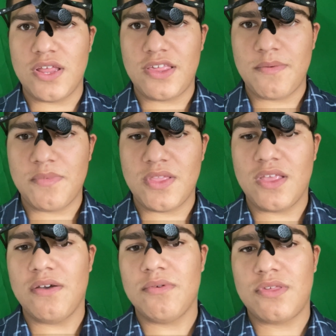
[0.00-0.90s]

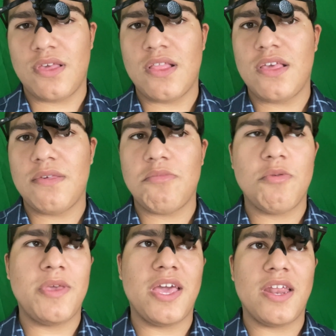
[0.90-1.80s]
They seem to
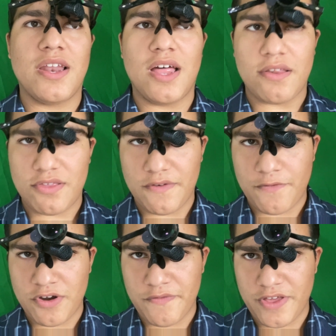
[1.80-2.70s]
be getting a lot of stuff
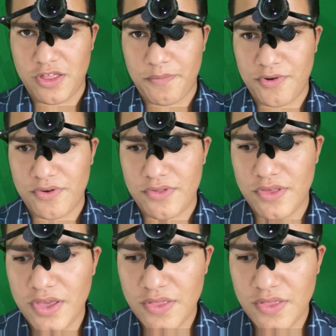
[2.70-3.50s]
for developers.